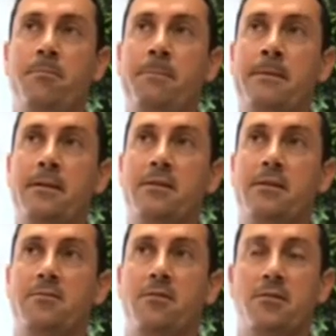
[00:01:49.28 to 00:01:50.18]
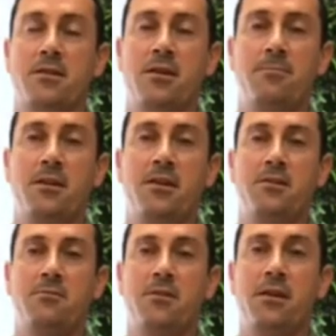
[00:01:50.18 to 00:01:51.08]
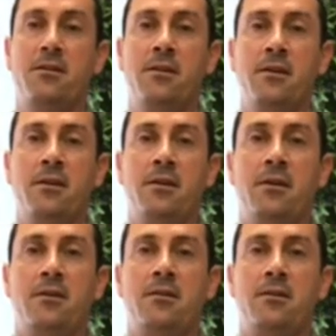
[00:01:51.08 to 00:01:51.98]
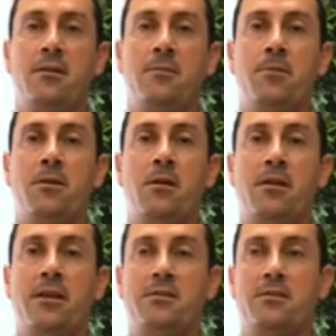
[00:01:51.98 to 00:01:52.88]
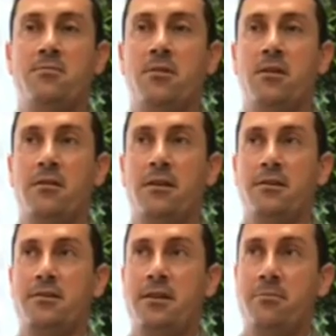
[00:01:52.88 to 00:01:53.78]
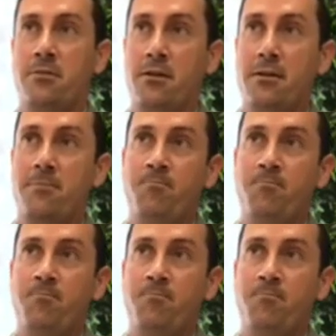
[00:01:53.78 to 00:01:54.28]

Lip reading: as far as a complication rate. There are cases where it is temporary,